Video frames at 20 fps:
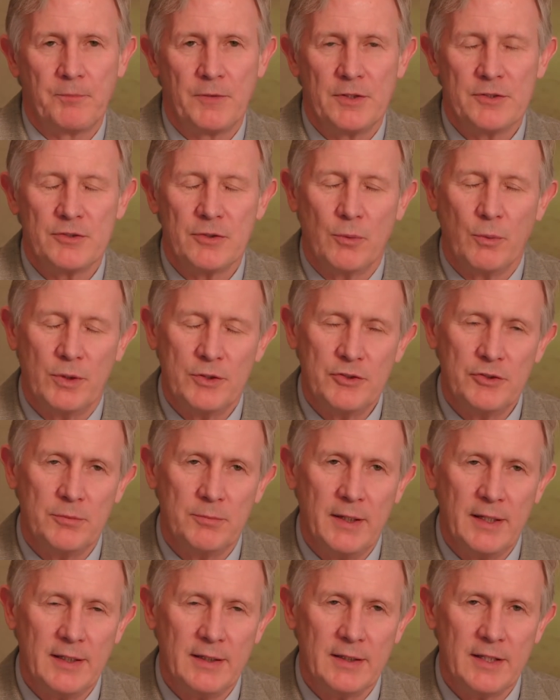So once you
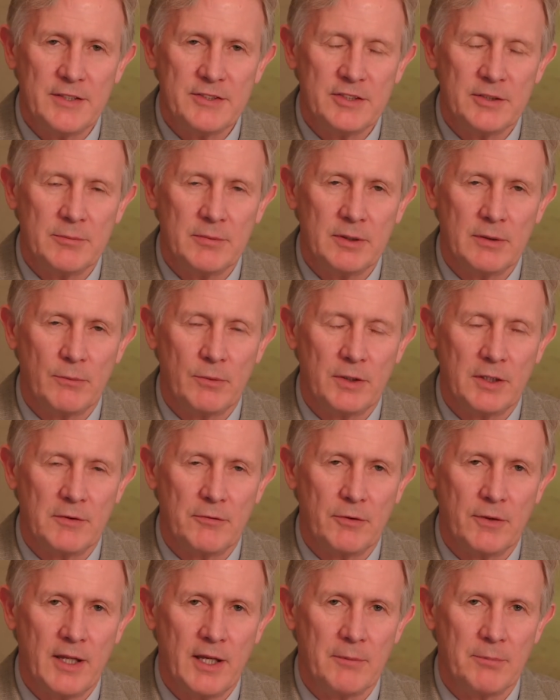make an estimate,
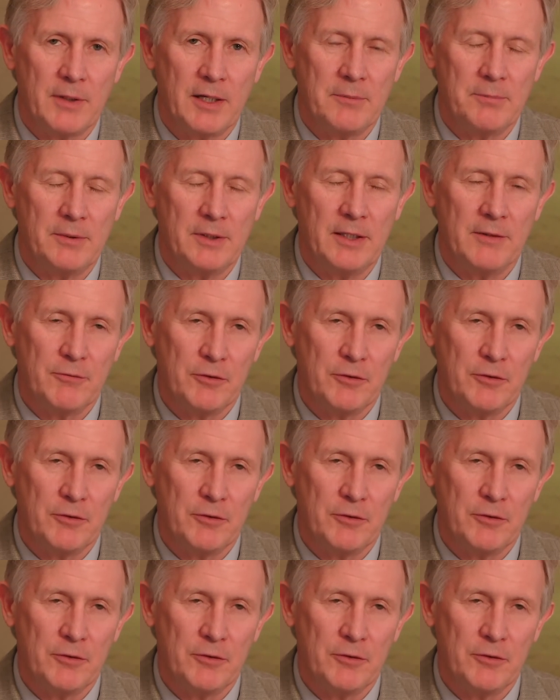whatever that might be,